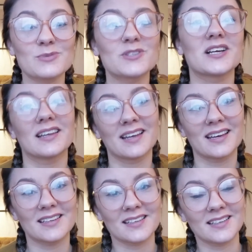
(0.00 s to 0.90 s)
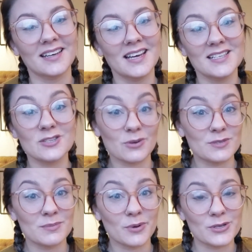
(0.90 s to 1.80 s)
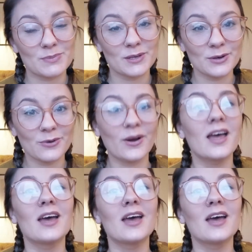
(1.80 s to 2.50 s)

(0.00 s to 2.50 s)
which I'll link in the description box below.